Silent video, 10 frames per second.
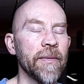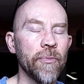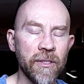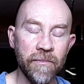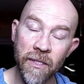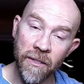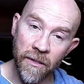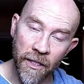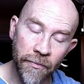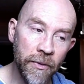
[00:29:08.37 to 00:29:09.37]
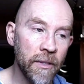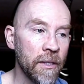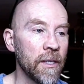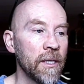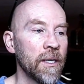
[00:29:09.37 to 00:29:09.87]
putting him to sleep,
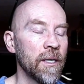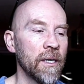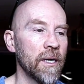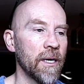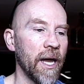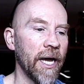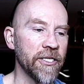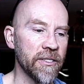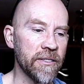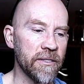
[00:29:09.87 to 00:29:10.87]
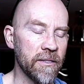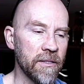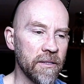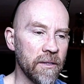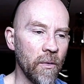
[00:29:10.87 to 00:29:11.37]
I
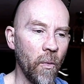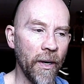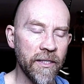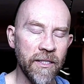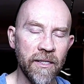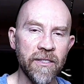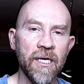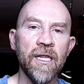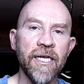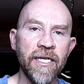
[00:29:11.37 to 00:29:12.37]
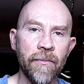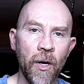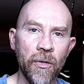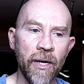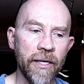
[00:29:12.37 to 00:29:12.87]
just went into this cleaning
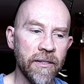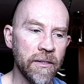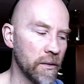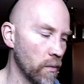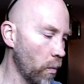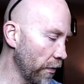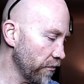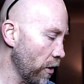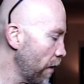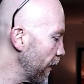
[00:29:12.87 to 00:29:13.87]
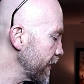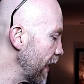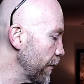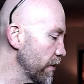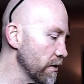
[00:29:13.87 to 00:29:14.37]
mode. I went through all my
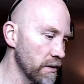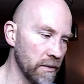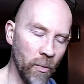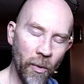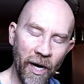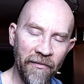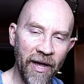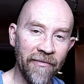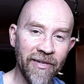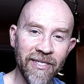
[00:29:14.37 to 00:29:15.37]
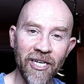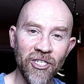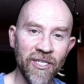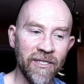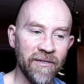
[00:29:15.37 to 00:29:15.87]
cabinets, whatever I haven't
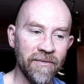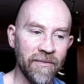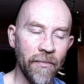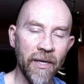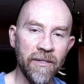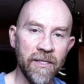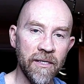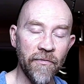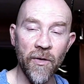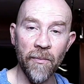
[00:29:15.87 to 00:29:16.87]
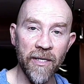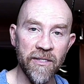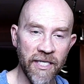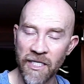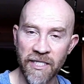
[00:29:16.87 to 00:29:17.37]
touched in a few
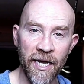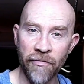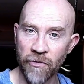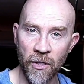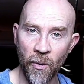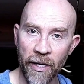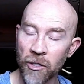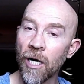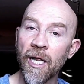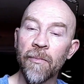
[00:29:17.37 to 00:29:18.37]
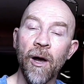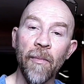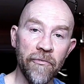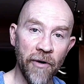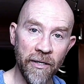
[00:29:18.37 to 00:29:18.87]
months, I just started throwing away. Call up all
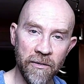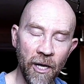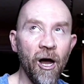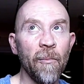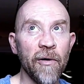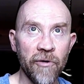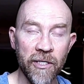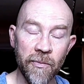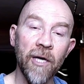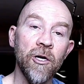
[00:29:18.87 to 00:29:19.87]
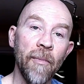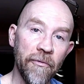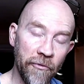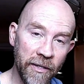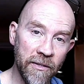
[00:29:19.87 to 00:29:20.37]
my friends, not all my friends, but I call my
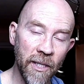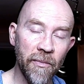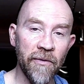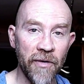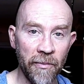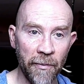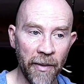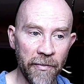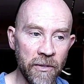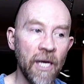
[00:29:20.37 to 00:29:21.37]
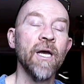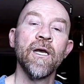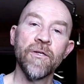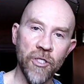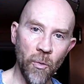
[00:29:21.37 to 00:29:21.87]
friends, some of my family members.
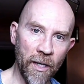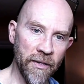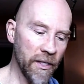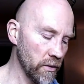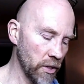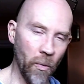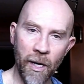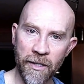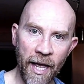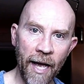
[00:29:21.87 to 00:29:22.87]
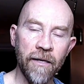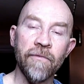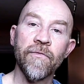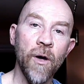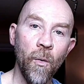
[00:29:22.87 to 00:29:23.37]
Do you want this? Do you want that?
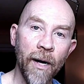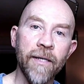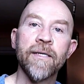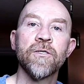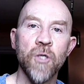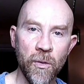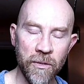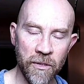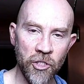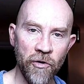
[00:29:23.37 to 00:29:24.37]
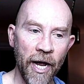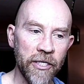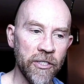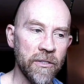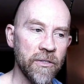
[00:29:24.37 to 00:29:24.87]
If you don't want it, it's going in the
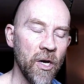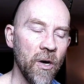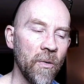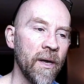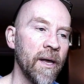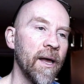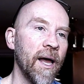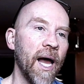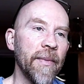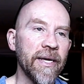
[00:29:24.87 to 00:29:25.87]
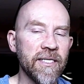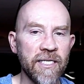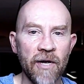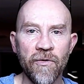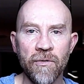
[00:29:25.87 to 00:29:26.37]
trash. So I made
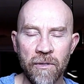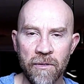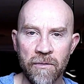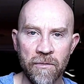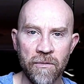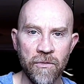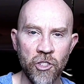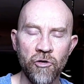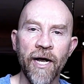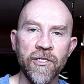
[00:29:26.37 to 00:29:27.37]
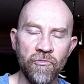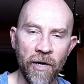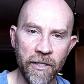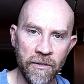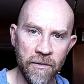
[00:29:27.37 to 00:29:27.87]
several trash
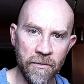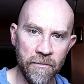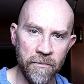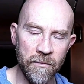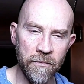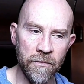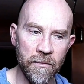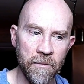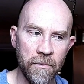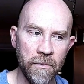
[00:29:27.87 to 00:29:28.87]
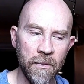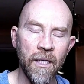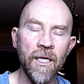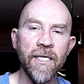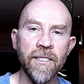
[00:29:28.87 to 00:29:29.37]
runs,
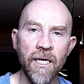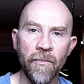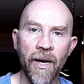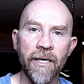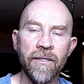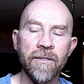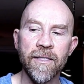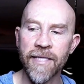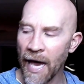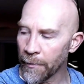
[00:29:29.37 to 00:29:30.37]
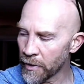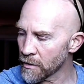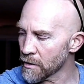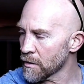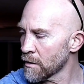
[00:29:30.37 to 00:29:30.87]
cleaning out my
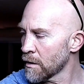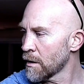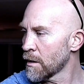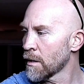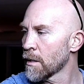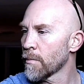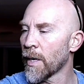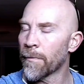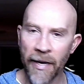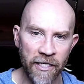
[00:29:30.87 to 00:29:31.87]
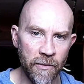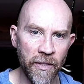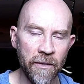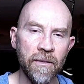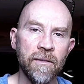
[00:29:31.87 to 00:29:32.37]
cabinets, my
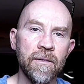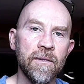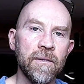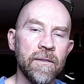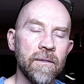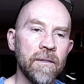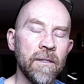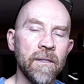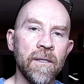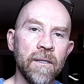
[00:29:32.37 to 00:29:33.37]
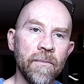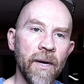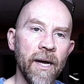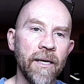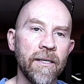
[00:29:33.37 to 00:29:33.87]
basement,
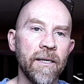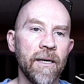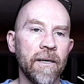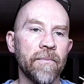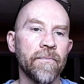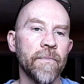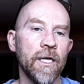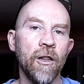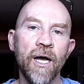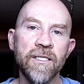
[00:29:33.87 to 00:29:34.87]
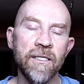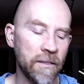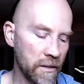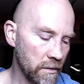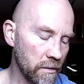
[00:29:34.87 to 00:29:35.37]
my
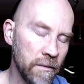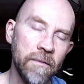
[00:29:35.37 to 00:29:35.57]
closets,